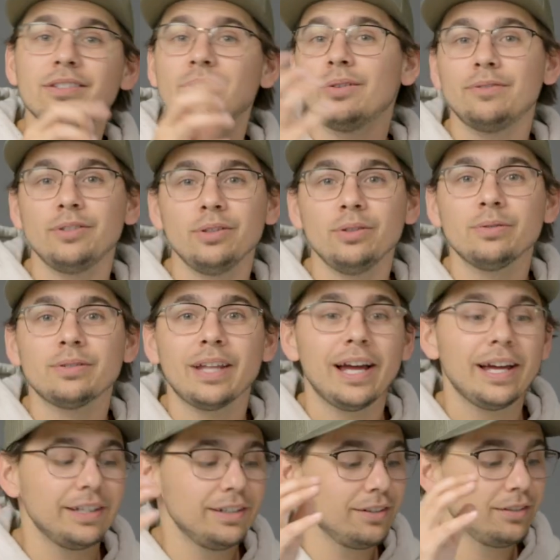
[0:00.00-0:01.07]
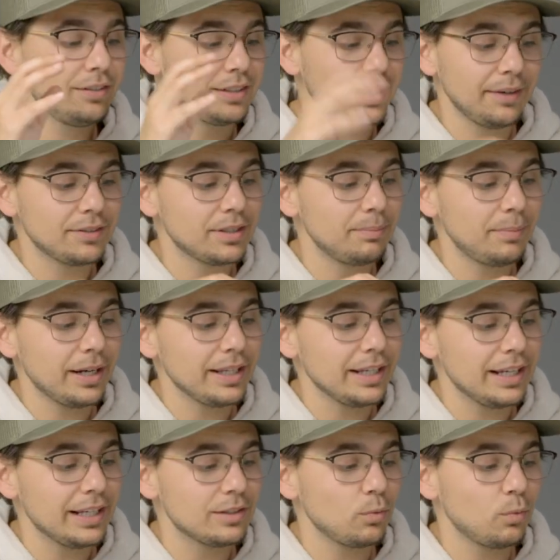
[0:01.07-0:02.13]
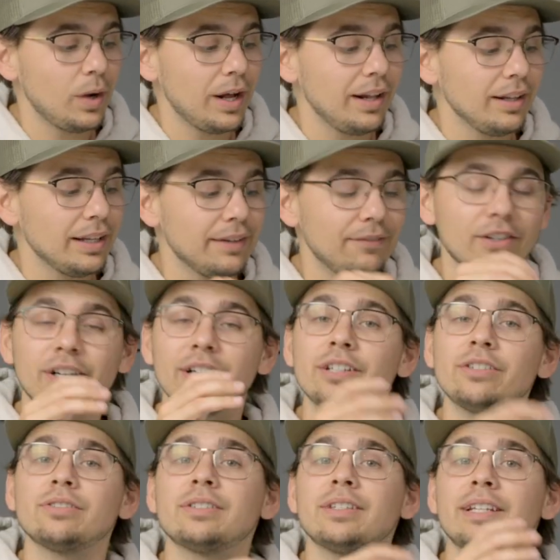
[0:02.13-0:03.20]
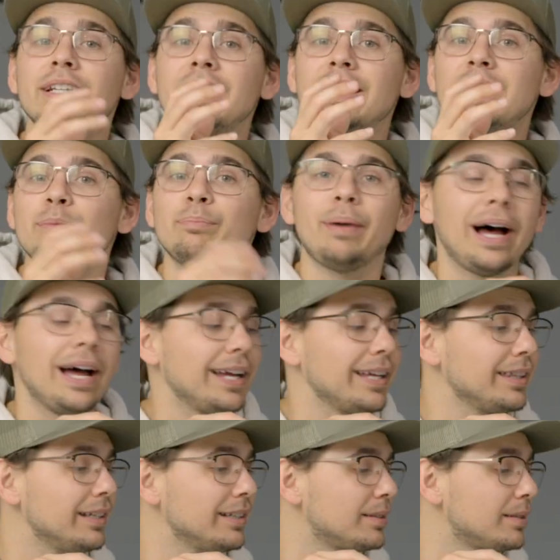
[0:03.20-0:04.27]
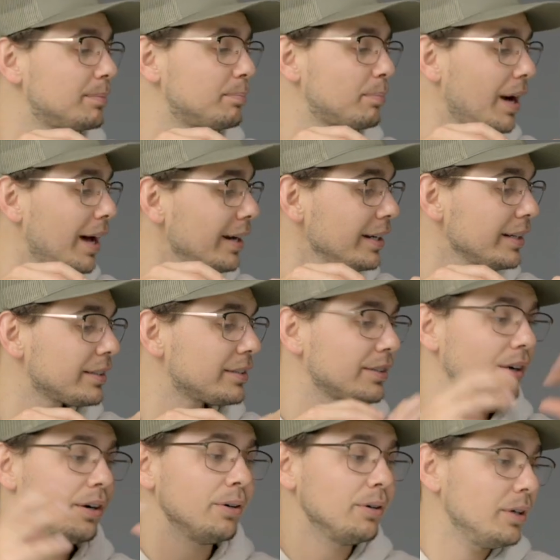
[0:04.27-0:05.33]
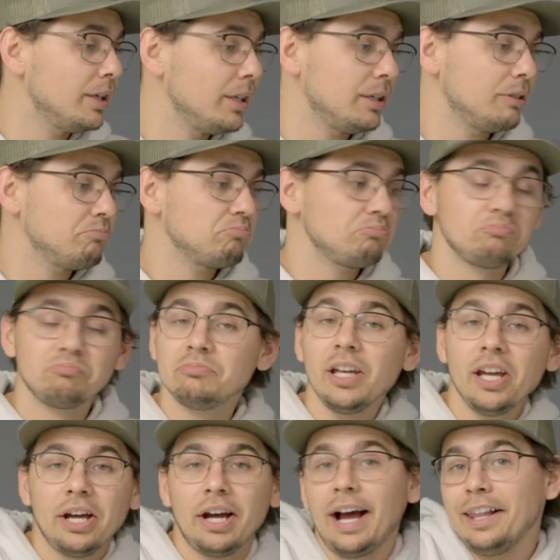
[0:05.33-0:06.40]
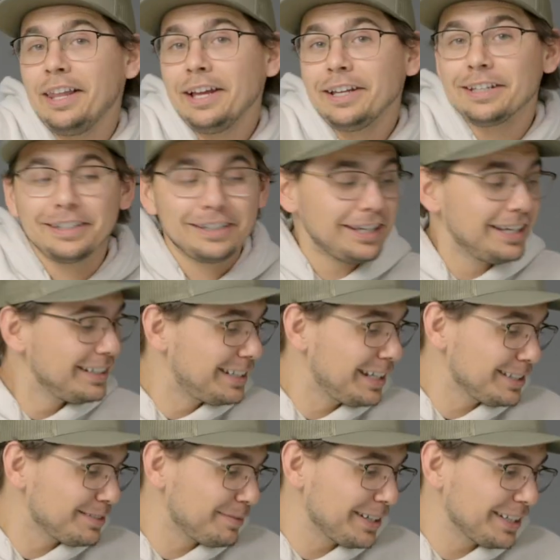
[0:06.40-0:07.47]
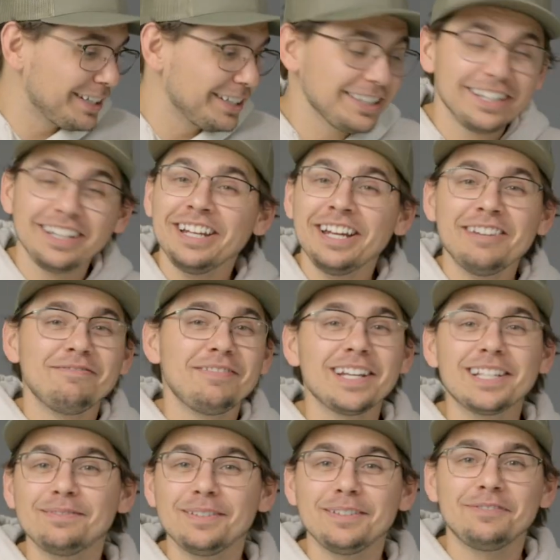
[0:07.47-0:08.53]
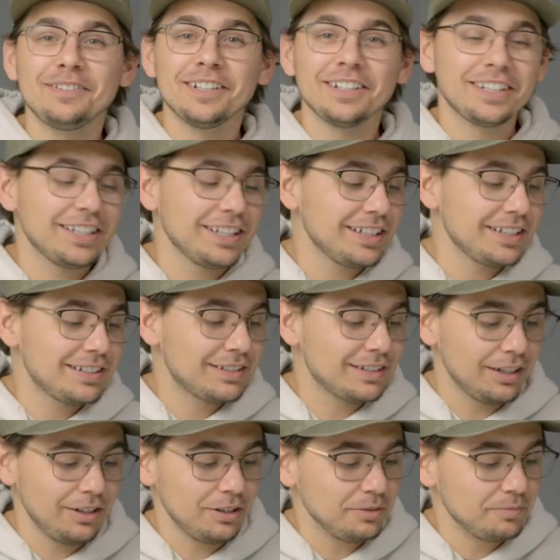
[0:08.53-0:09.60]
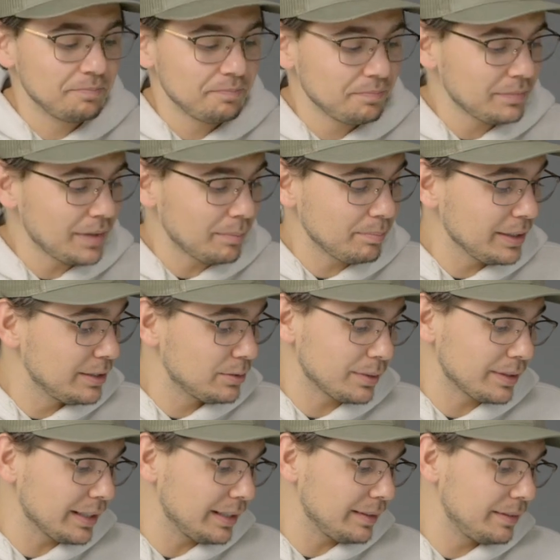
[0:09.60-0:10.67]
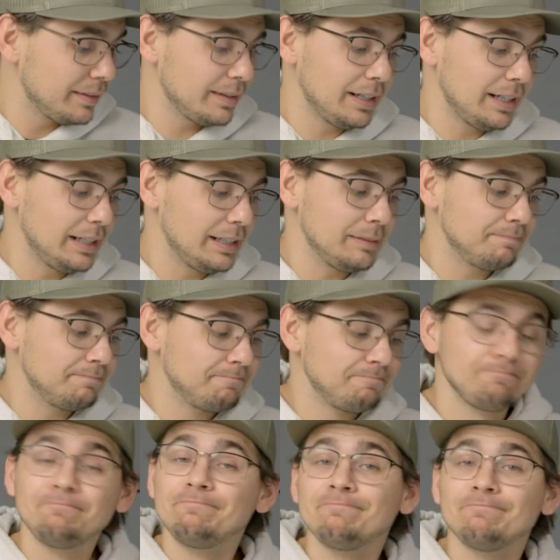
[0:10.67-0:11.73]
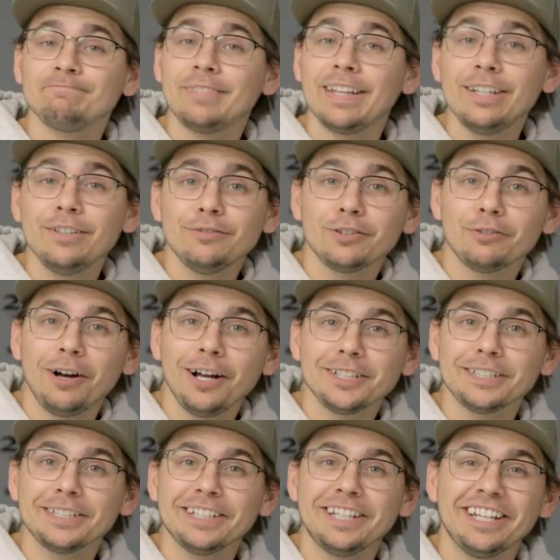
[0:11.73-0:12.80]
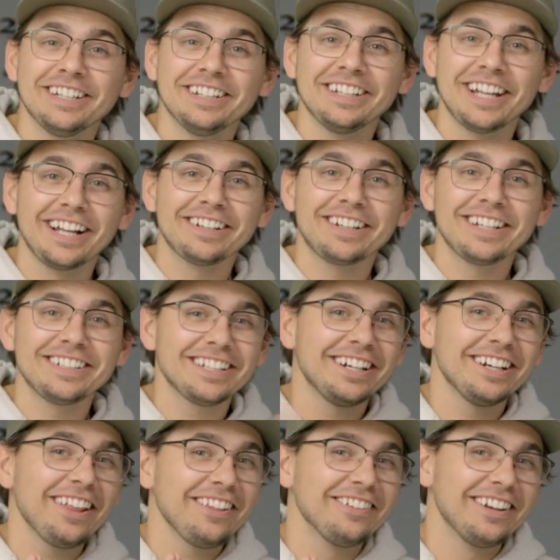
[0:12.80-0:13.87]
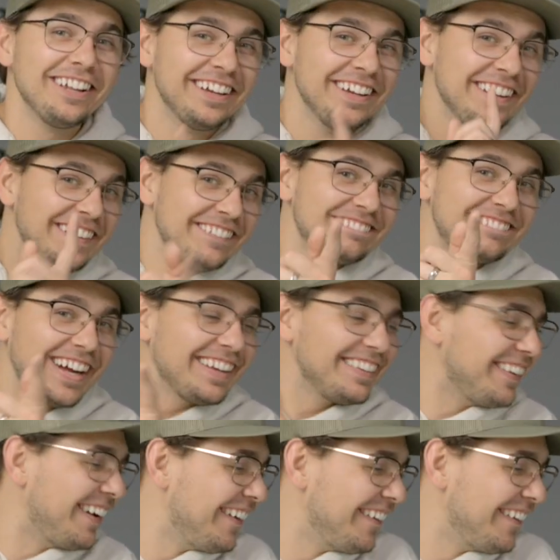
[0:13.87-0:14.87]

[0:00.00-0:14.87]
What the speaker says: So if you use that, you'll save some money as well if you're interested in buying this product. So yeah, I like it. It tastes pretty good, makes me feel good. So I'm pleased with it. Thank you for watching, and I'll catch you on another one. Bye.